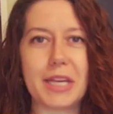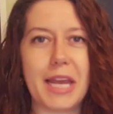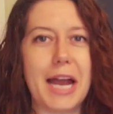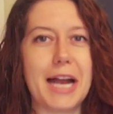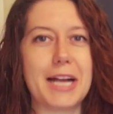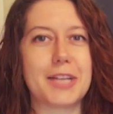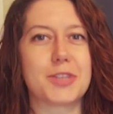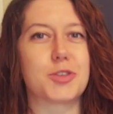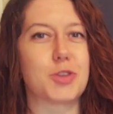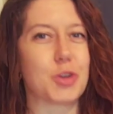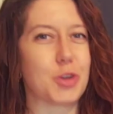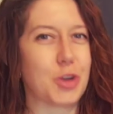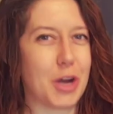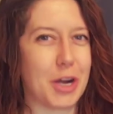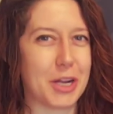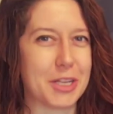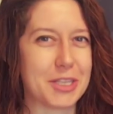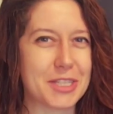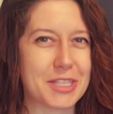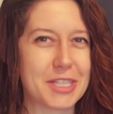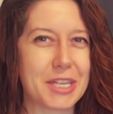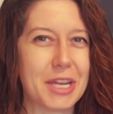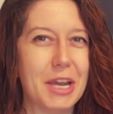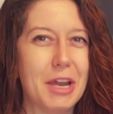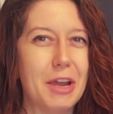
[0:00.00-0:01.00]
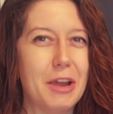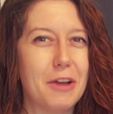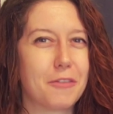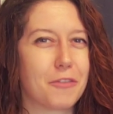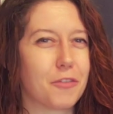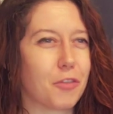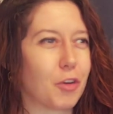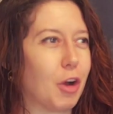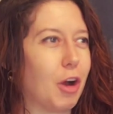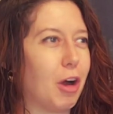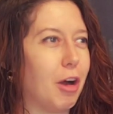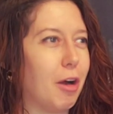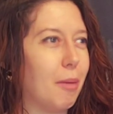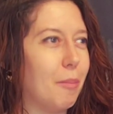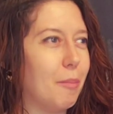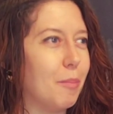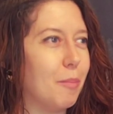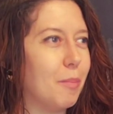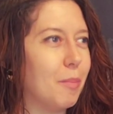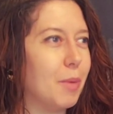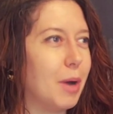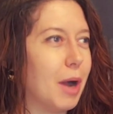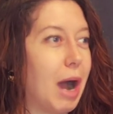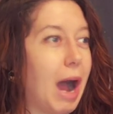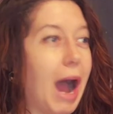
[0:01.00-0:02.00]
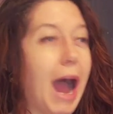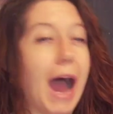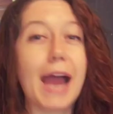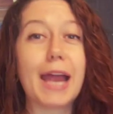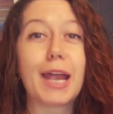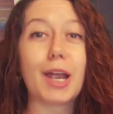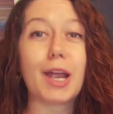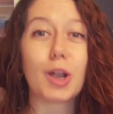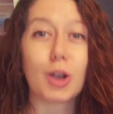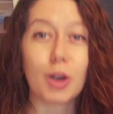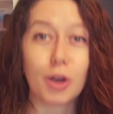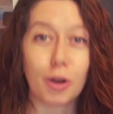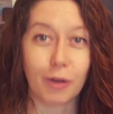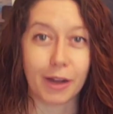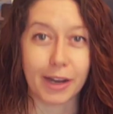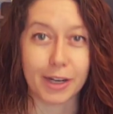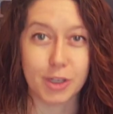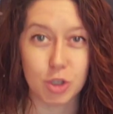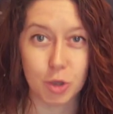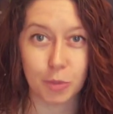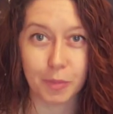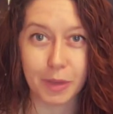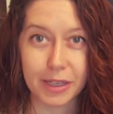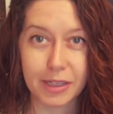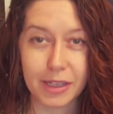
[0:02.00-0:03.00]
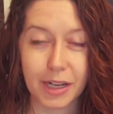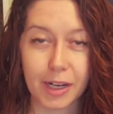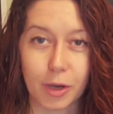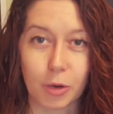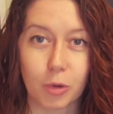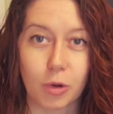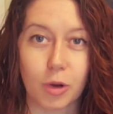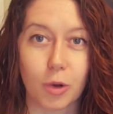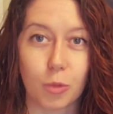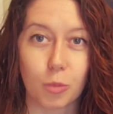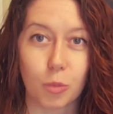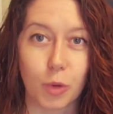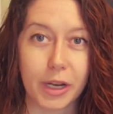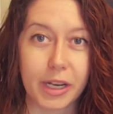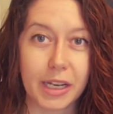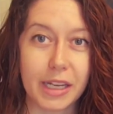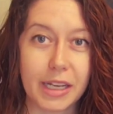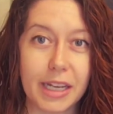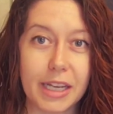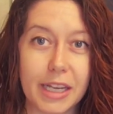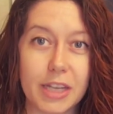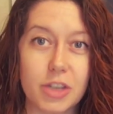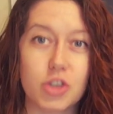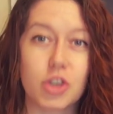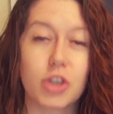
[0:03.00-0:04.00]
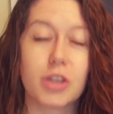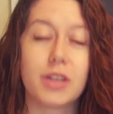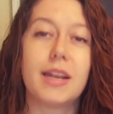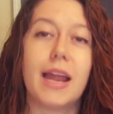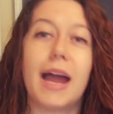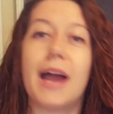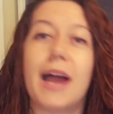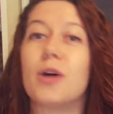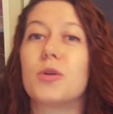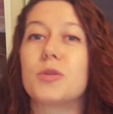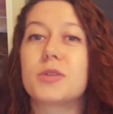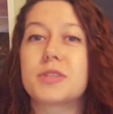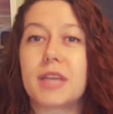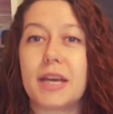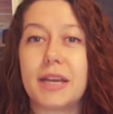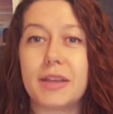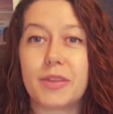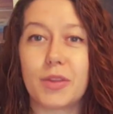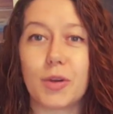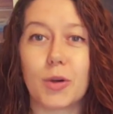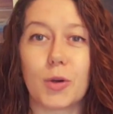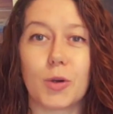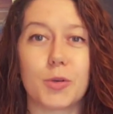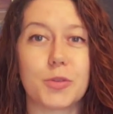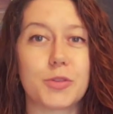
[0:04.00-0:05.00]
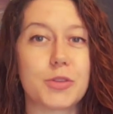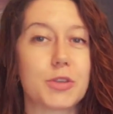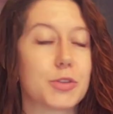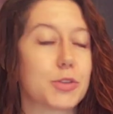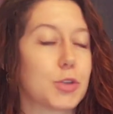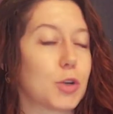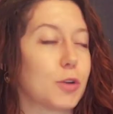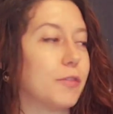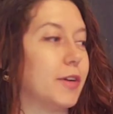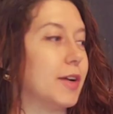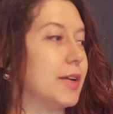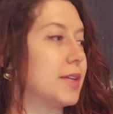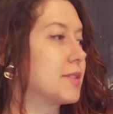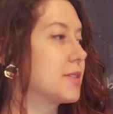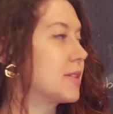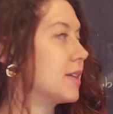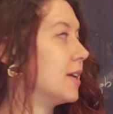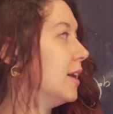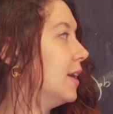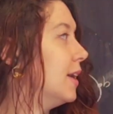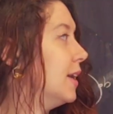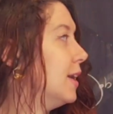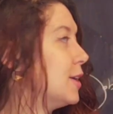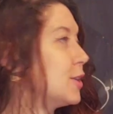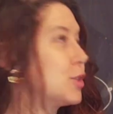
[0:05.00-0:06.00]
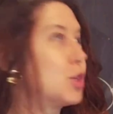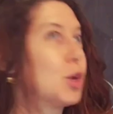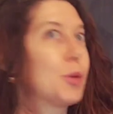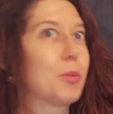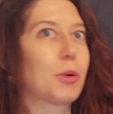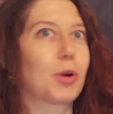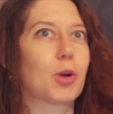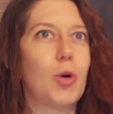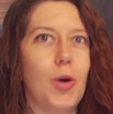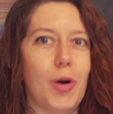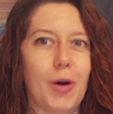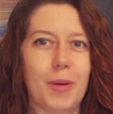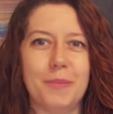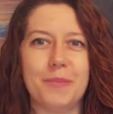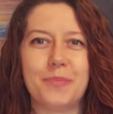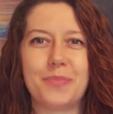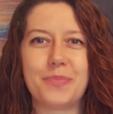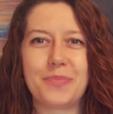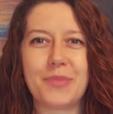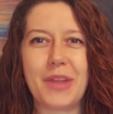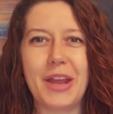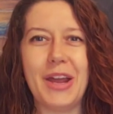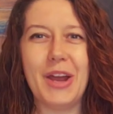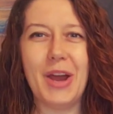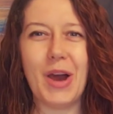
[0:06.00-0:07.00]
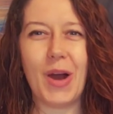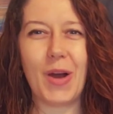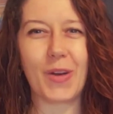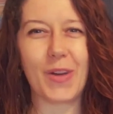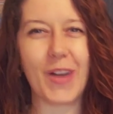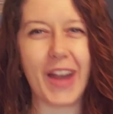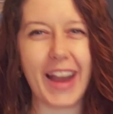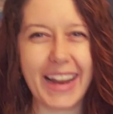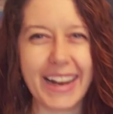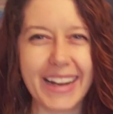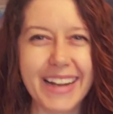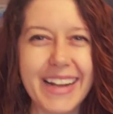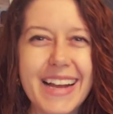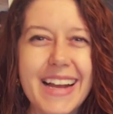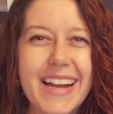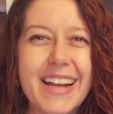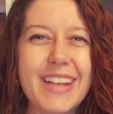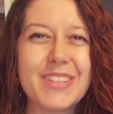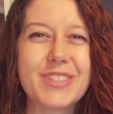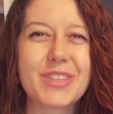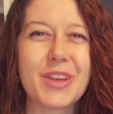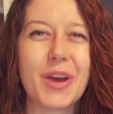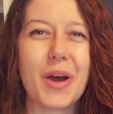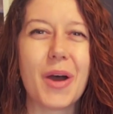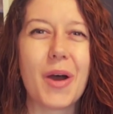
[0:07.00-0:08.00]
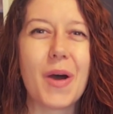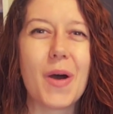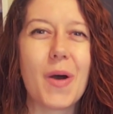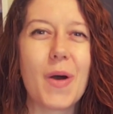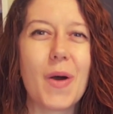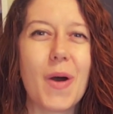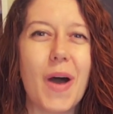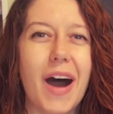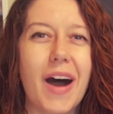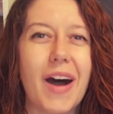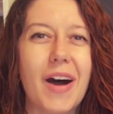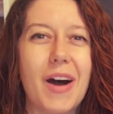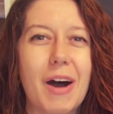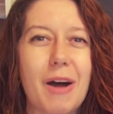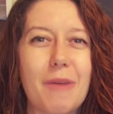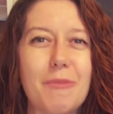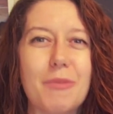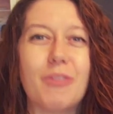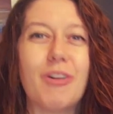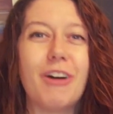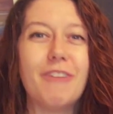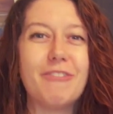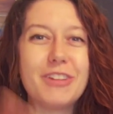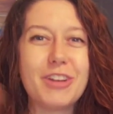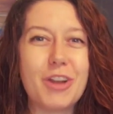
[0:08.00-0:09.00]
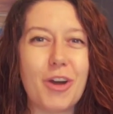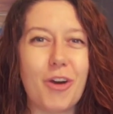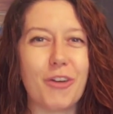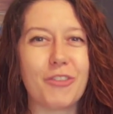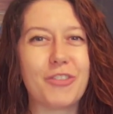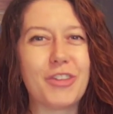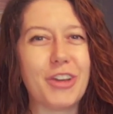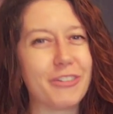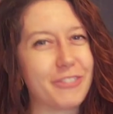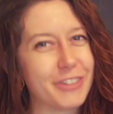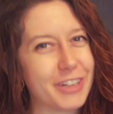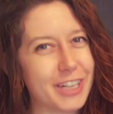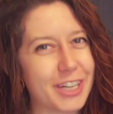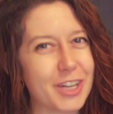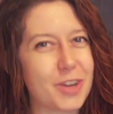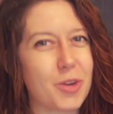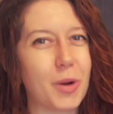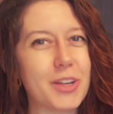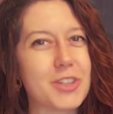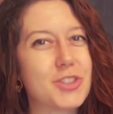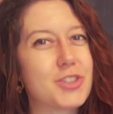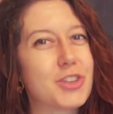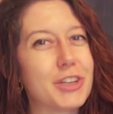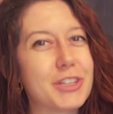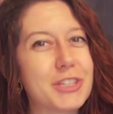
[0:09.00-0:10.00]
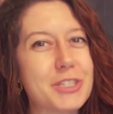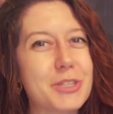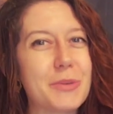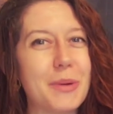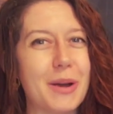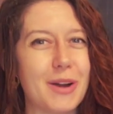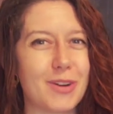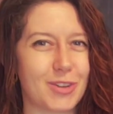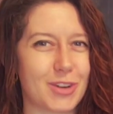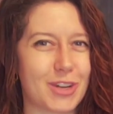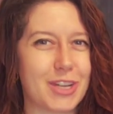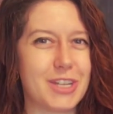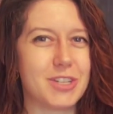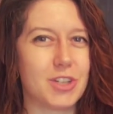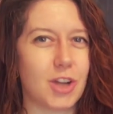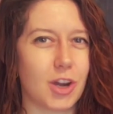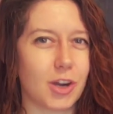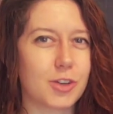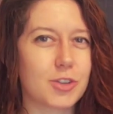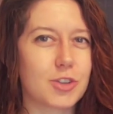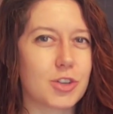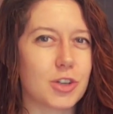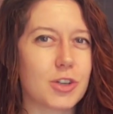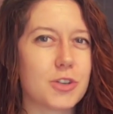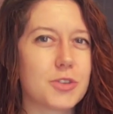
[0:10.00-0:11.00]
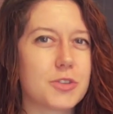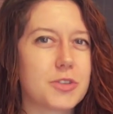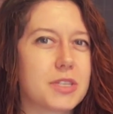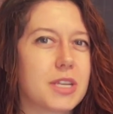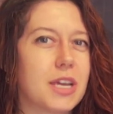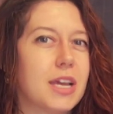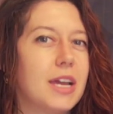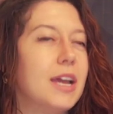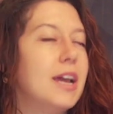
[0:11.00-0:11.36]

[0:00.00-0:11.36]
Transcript: astronauts, from higher electromagnetic radiation outside the Earth's surface. Super cool. All right, so um, let me know if you have any questions about conductors,